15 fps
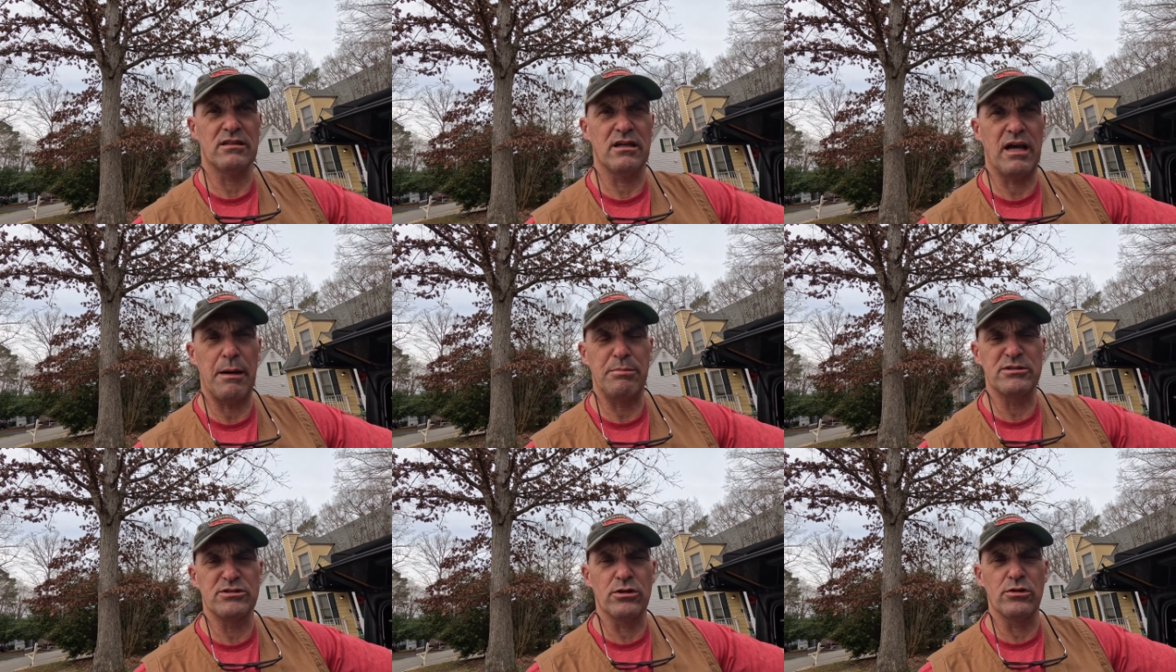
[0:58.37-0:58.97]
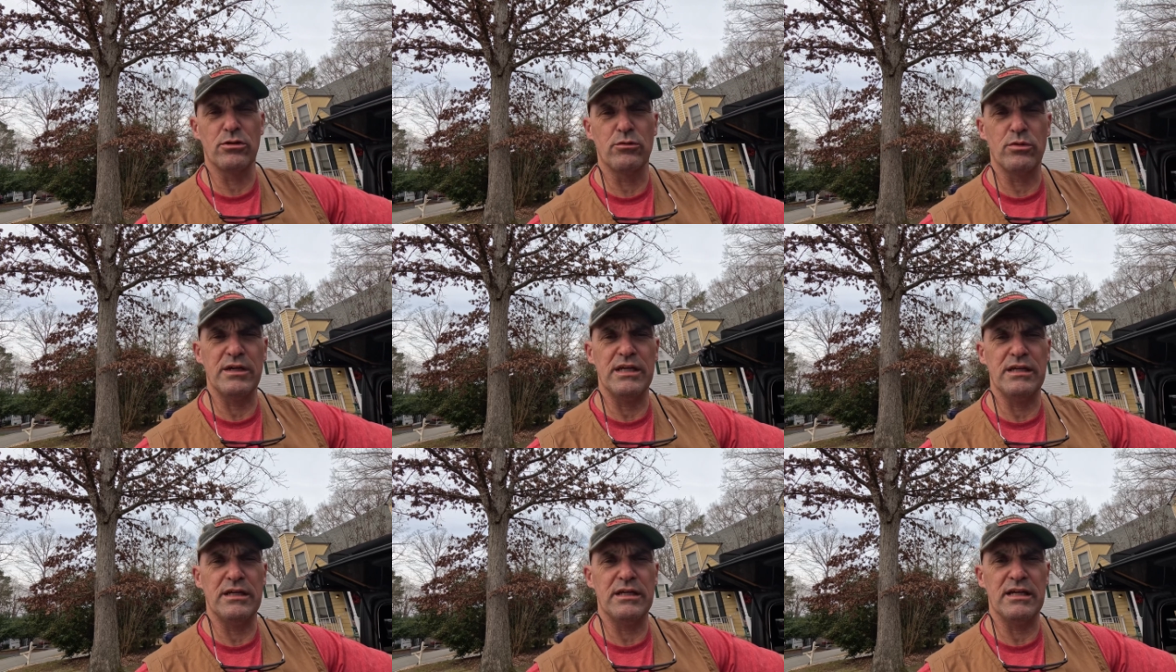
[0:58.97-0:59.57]
episode,
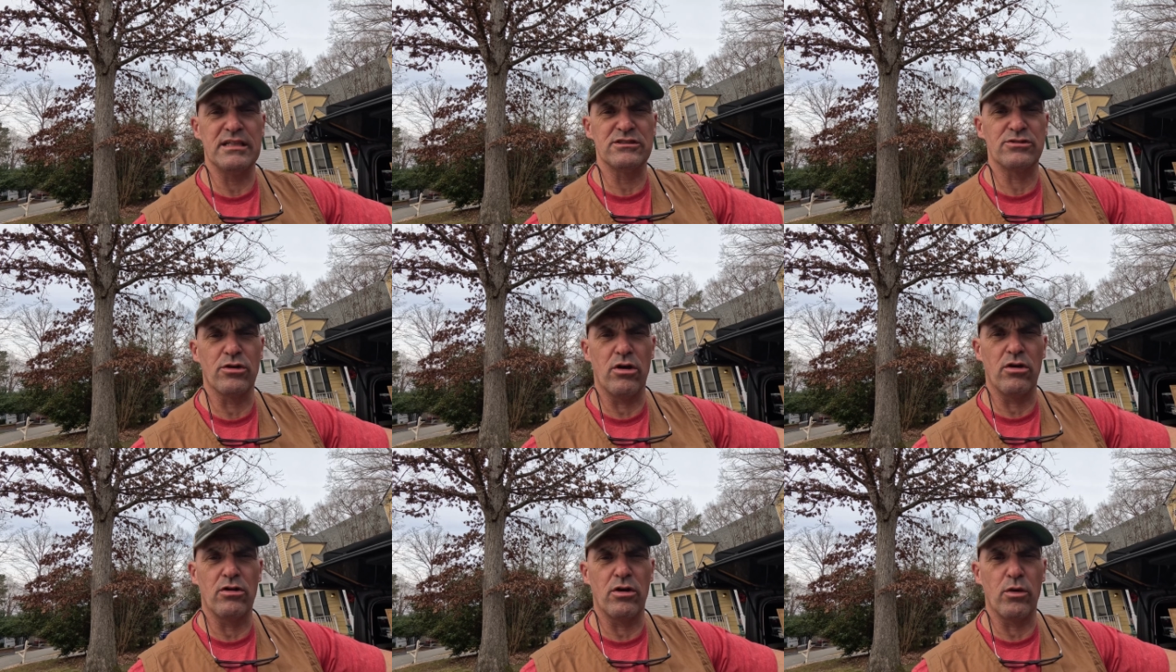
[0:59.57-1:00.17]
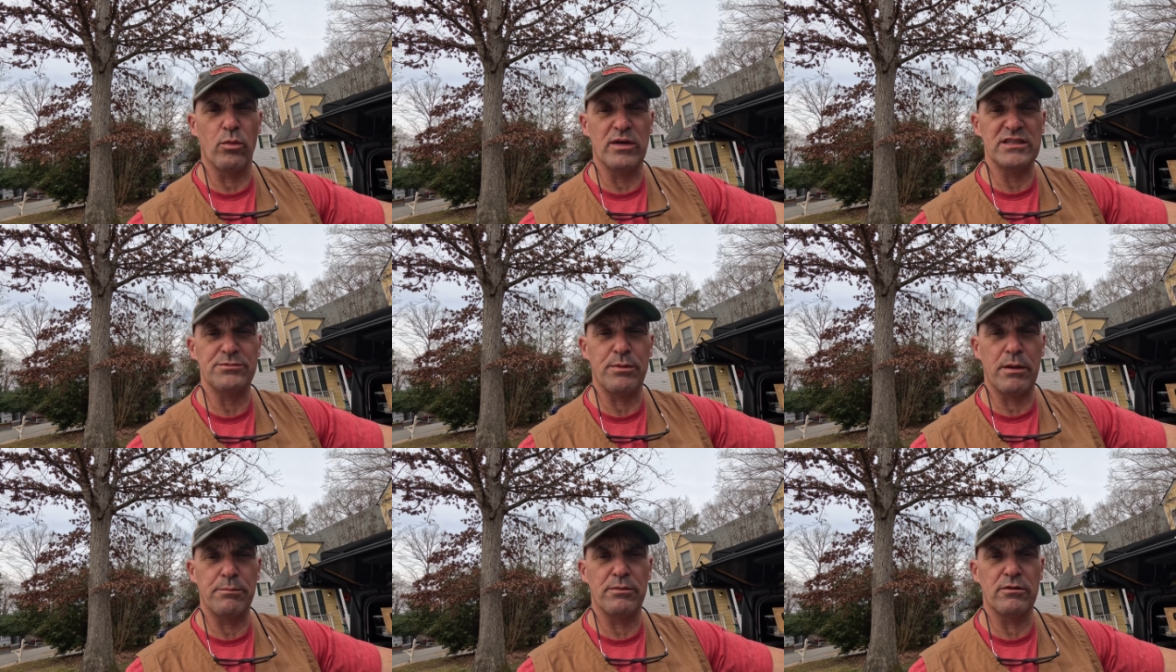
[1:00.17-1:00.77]
we installed our winch
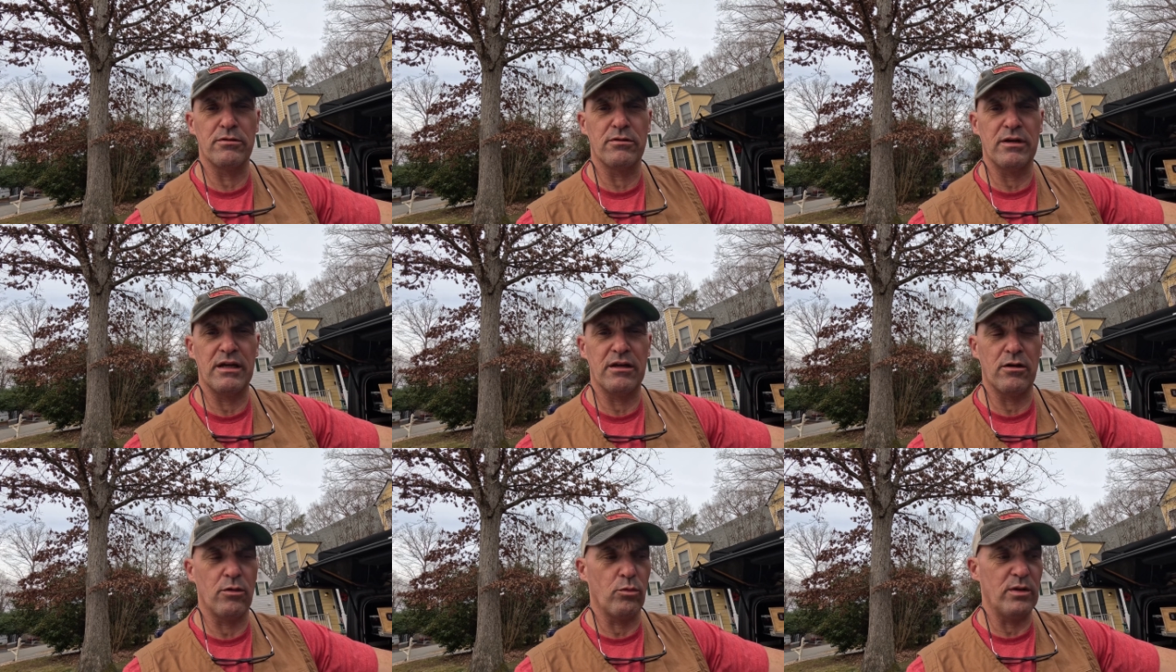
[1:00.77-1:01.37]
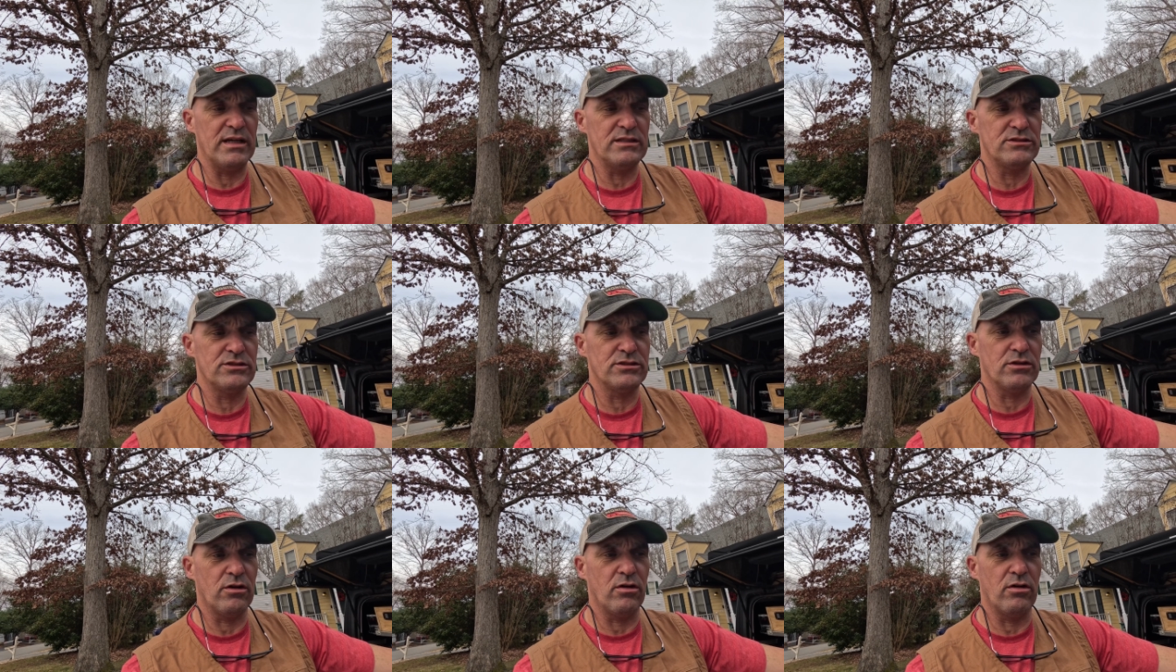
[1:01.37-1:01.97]
bumper and our
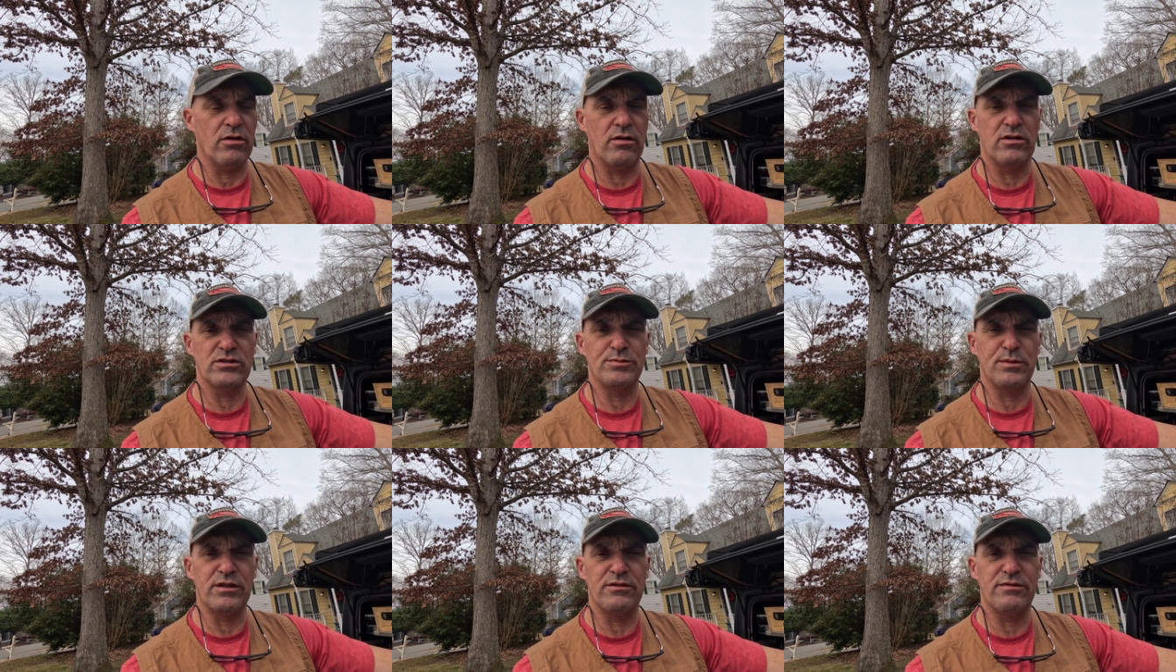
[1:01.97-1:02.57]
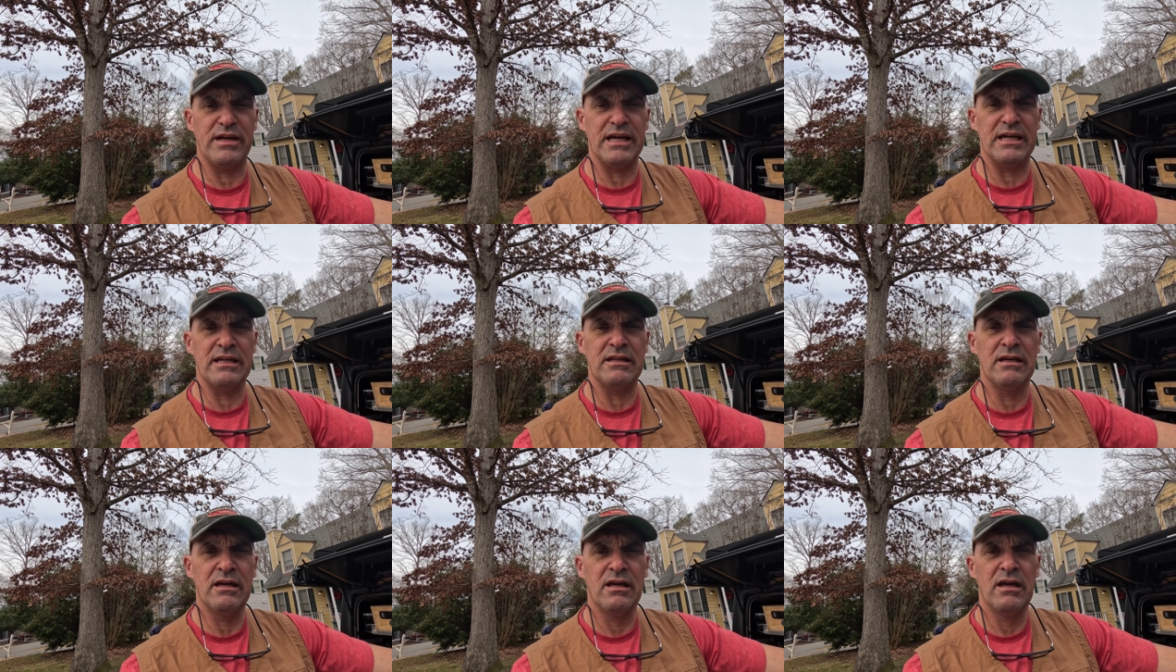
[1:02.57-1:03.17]
winch on our Sprinter
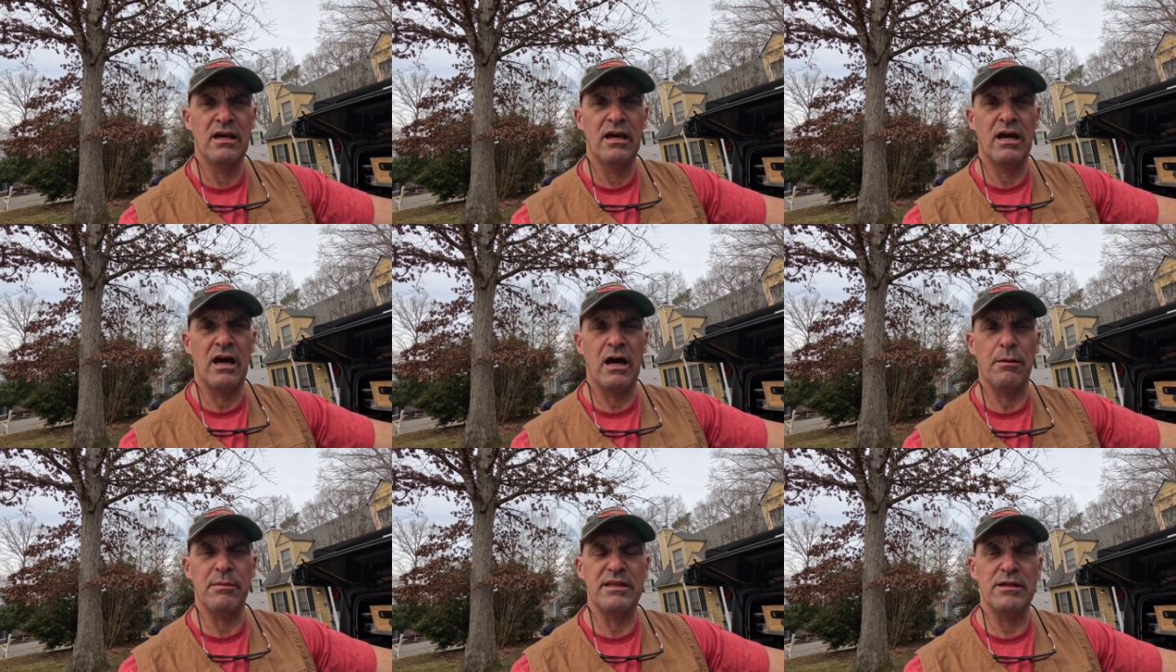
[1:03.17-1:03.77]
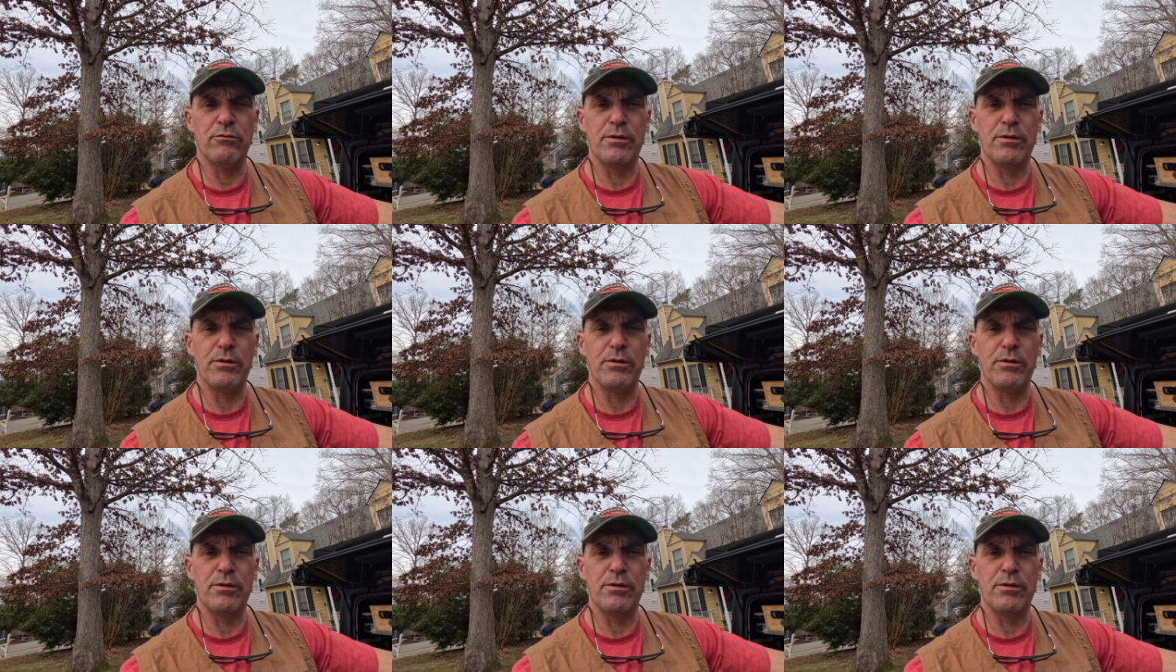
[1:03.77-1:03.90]
van. And then we